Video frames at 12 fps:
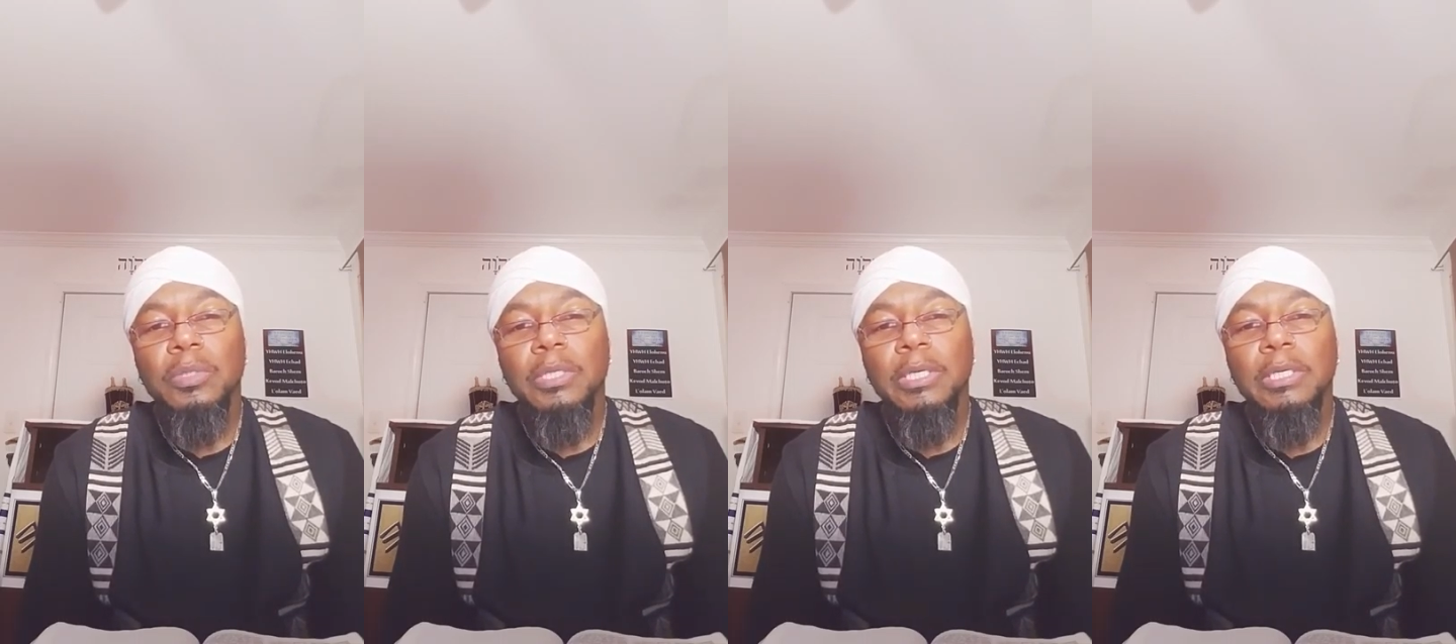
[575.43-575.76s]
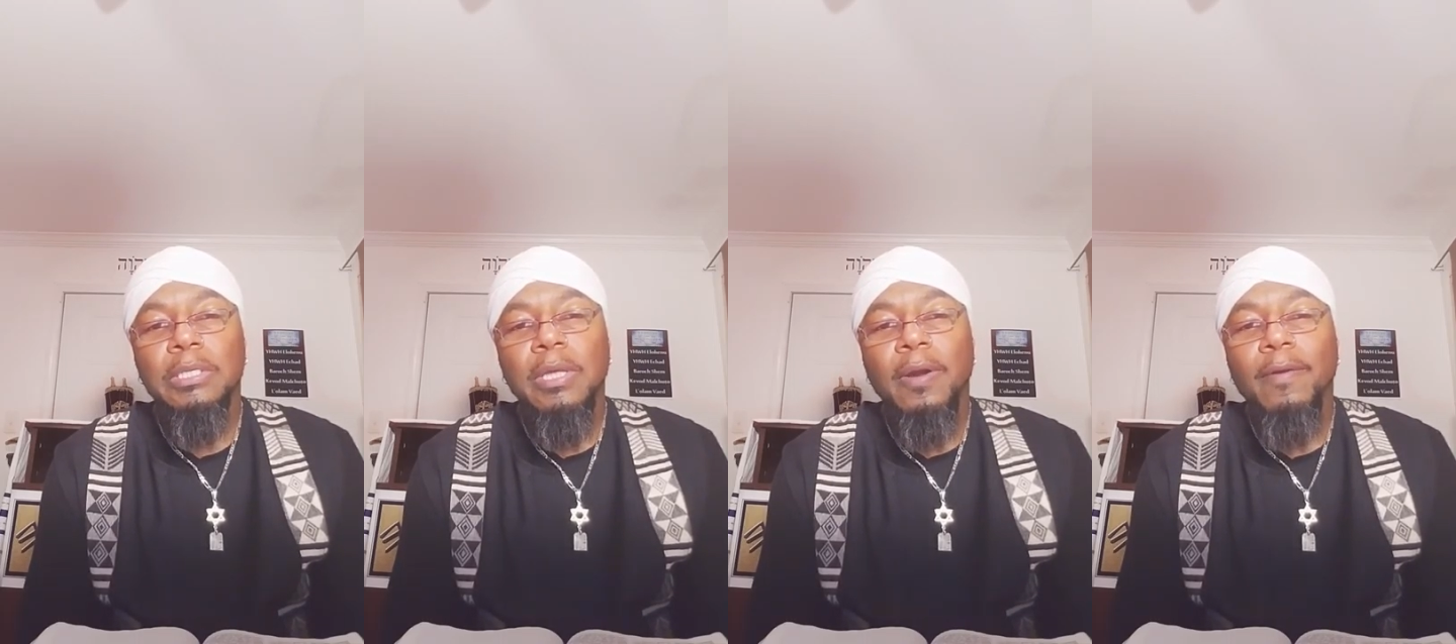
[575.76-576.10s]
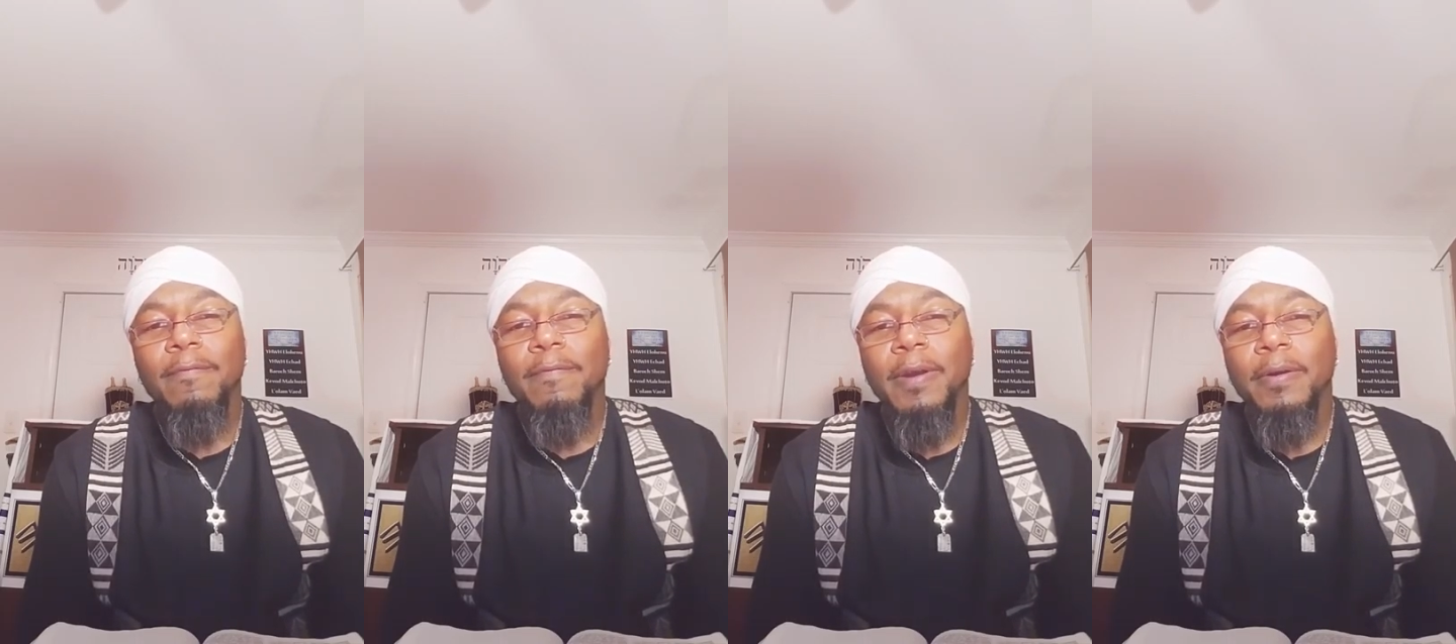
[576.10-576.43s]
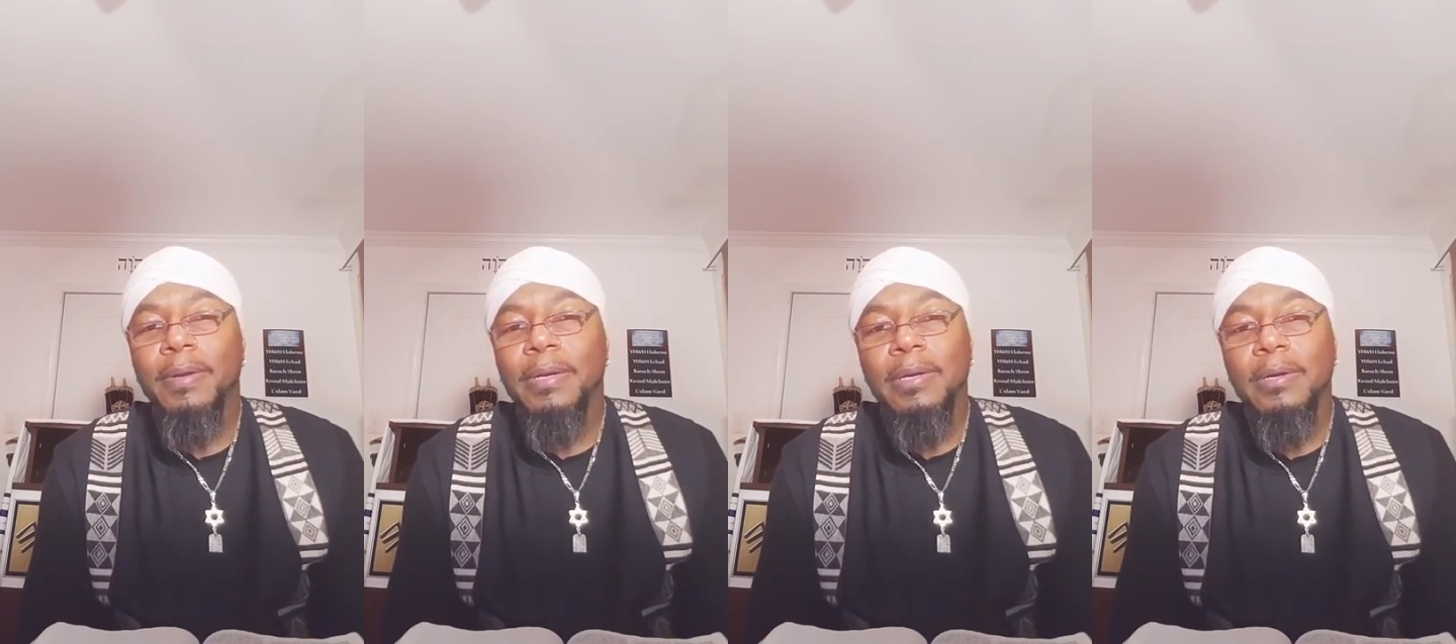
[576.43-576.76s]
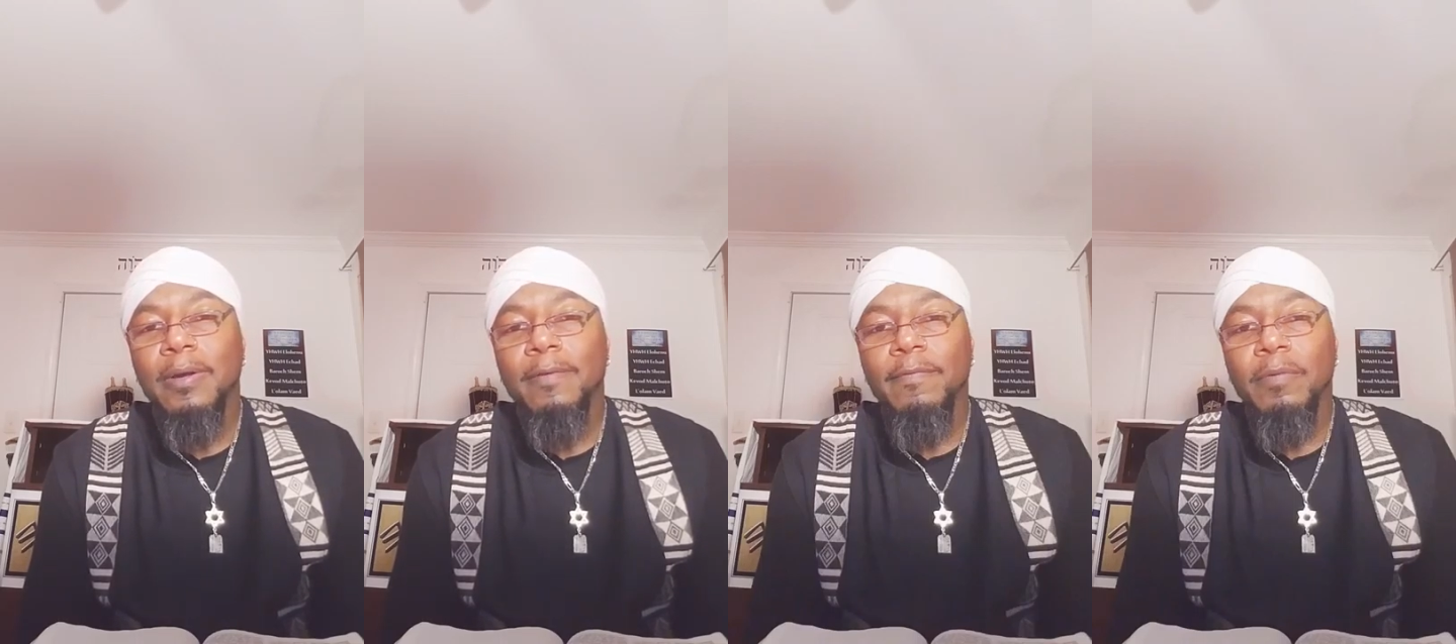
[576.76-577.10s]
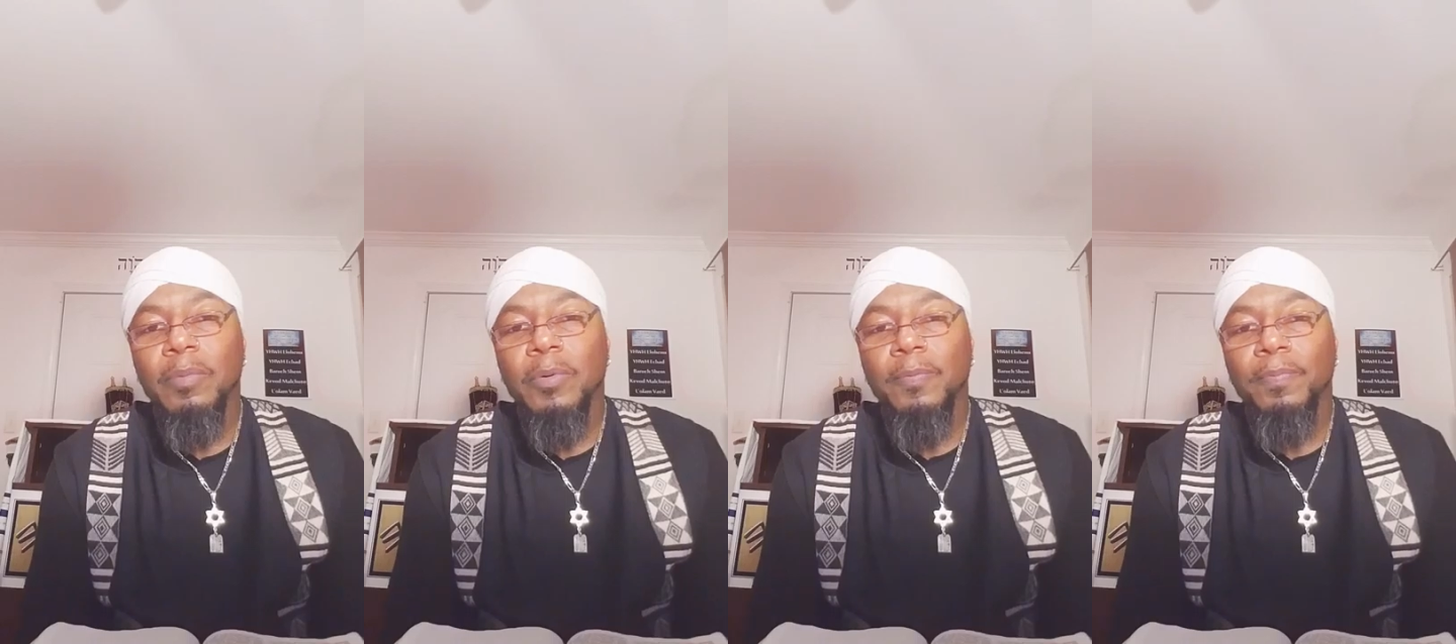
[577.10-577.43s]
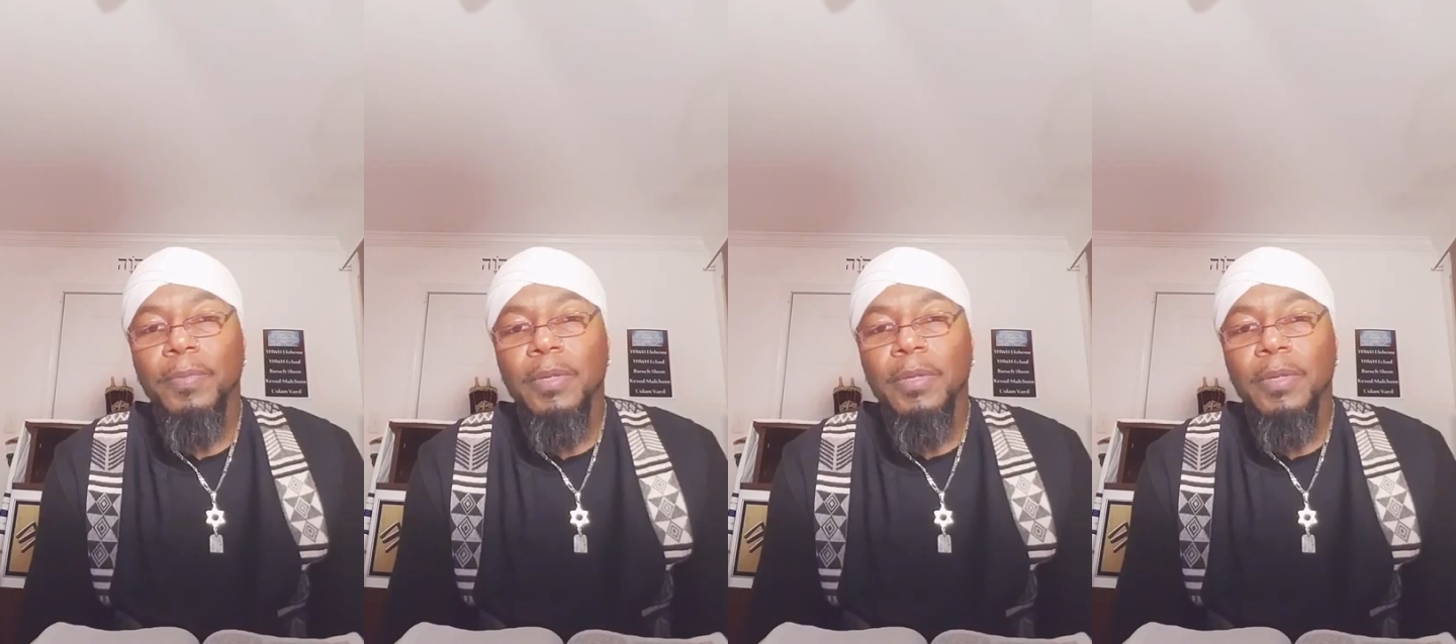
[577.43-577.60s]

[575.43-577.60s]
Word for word: things that are very uncomfortable.